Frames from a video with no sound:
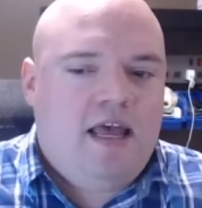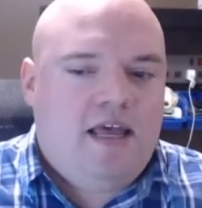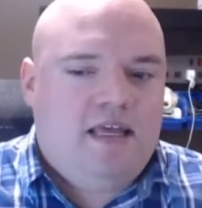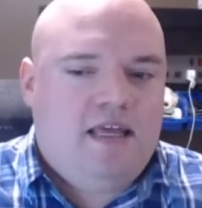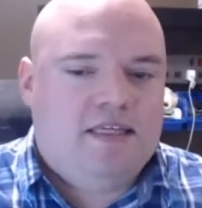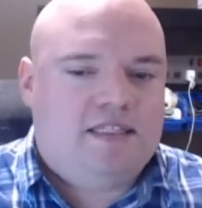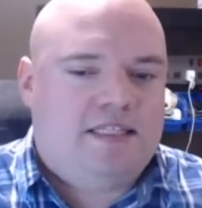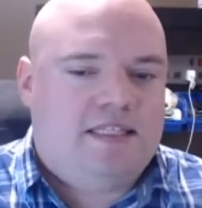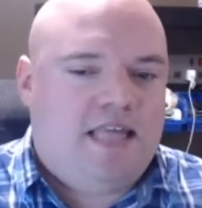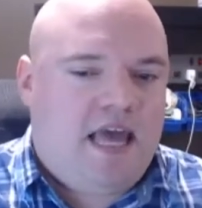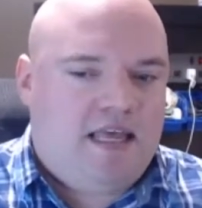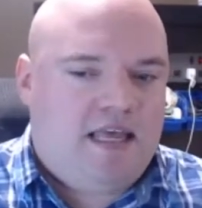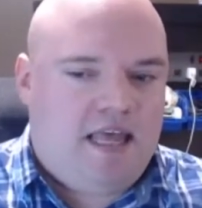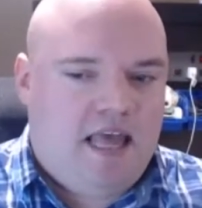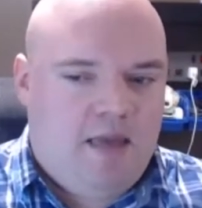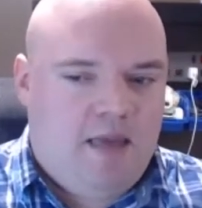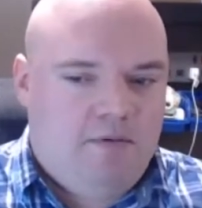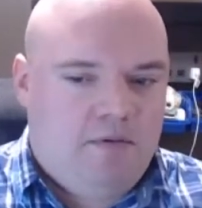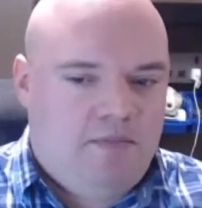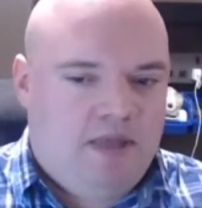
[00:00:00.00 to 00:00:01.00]
is that
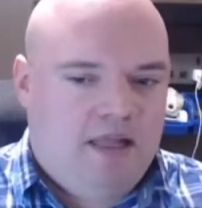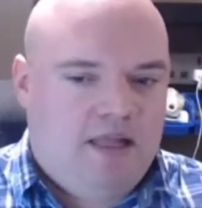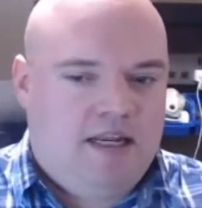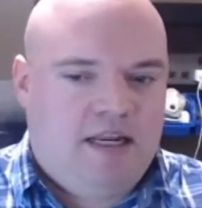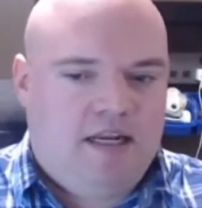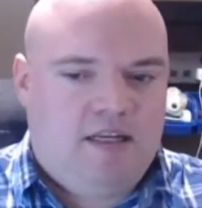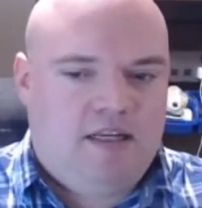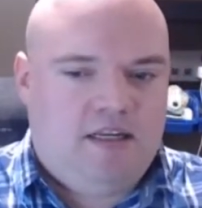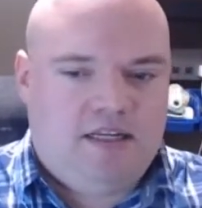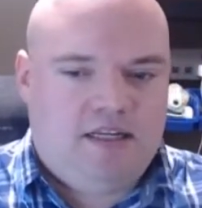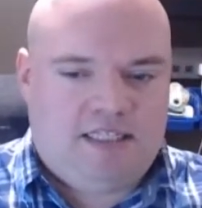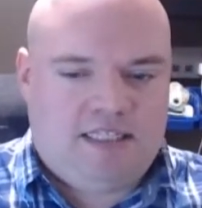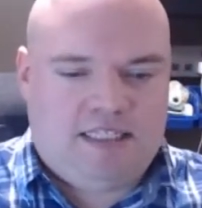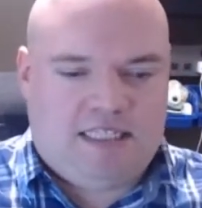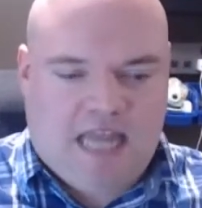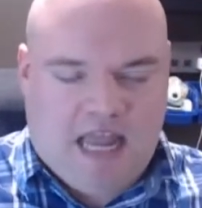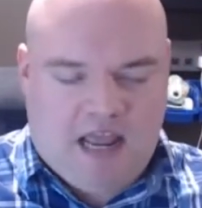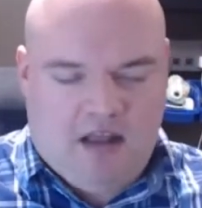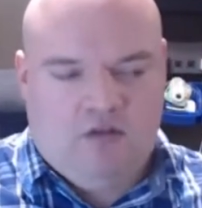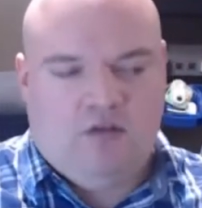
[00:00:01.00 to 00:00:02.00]
capability to
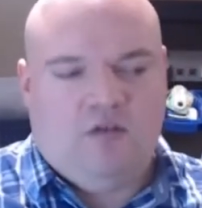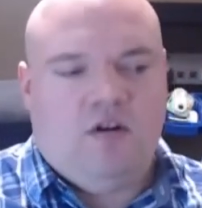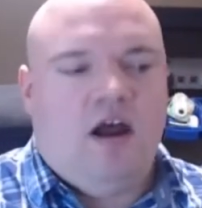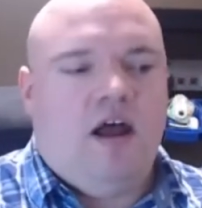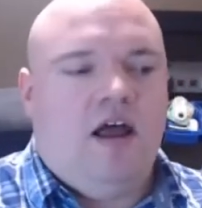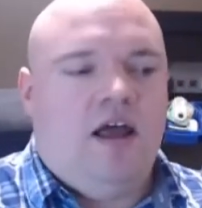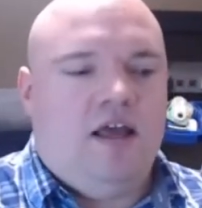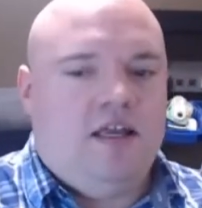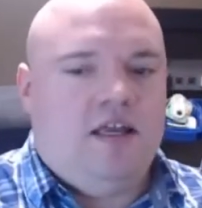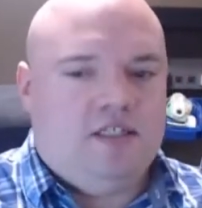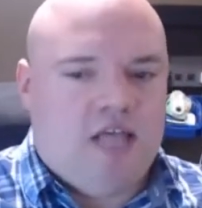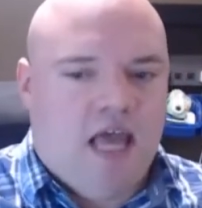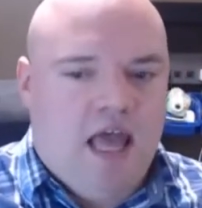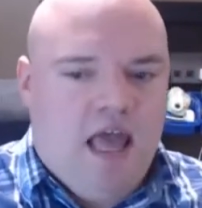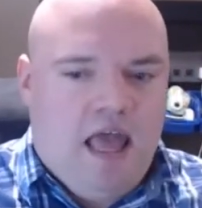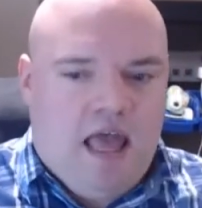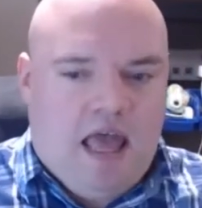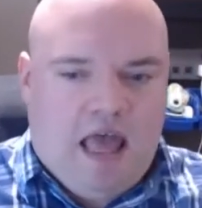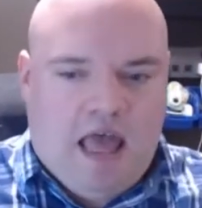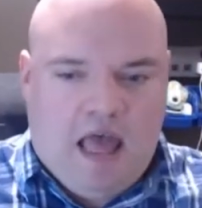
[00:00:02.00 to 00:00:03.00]
standardize
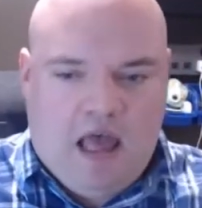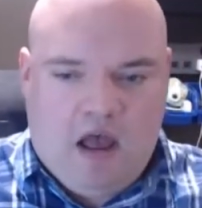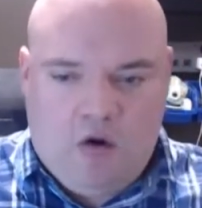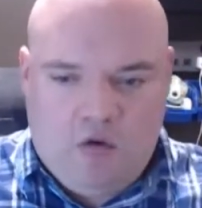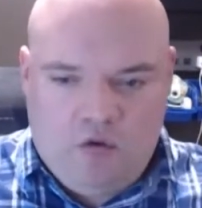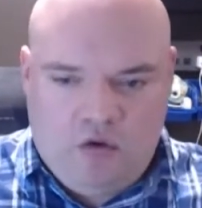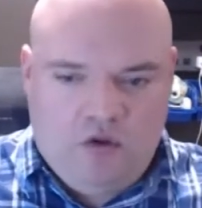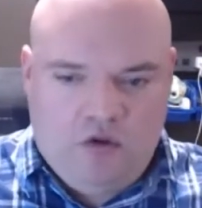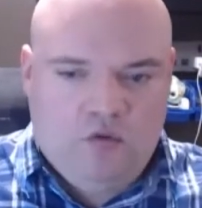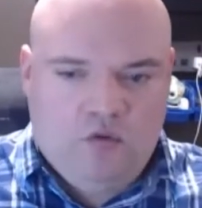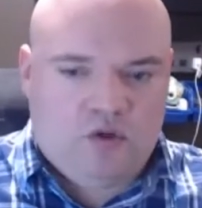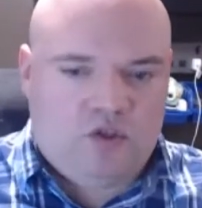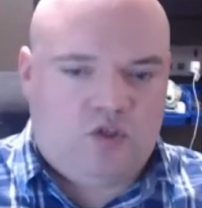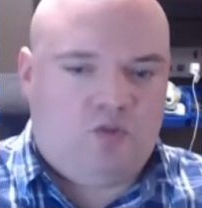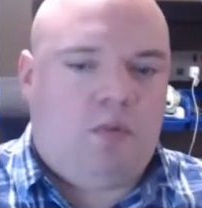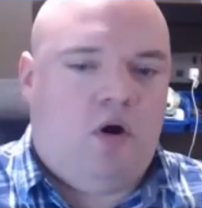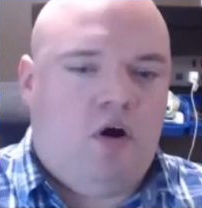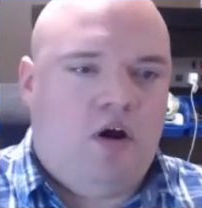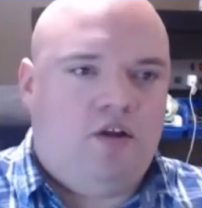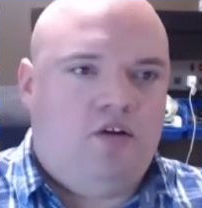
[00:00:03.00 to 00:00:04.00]
how you
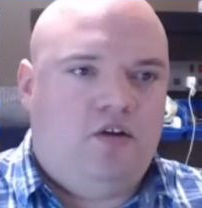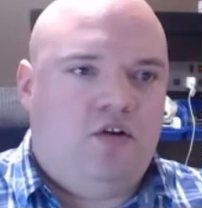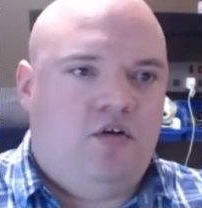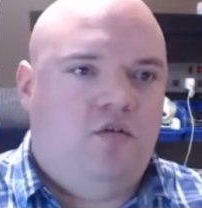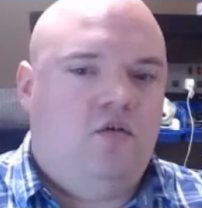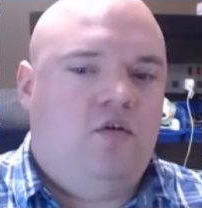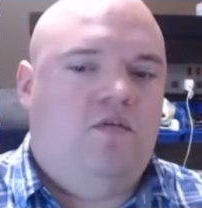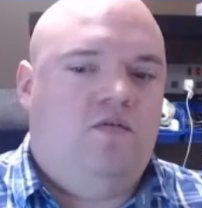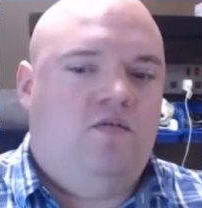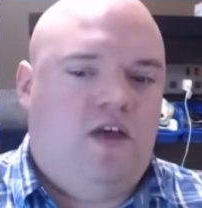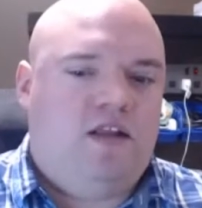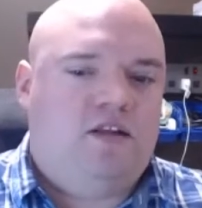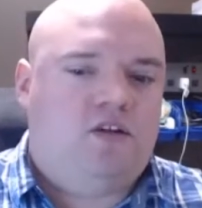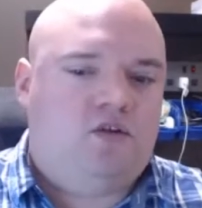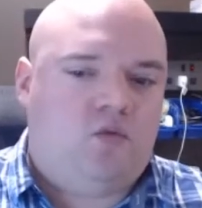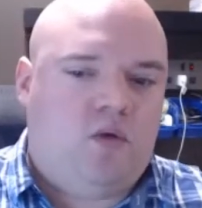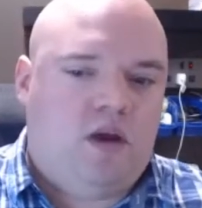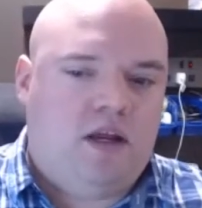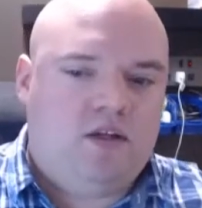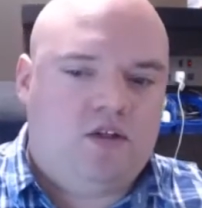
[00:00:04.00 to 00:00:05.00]
respond to your
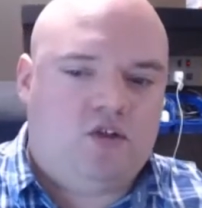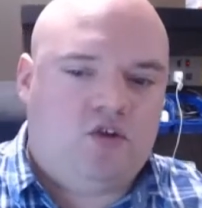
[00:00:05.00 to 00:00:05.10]
events, right?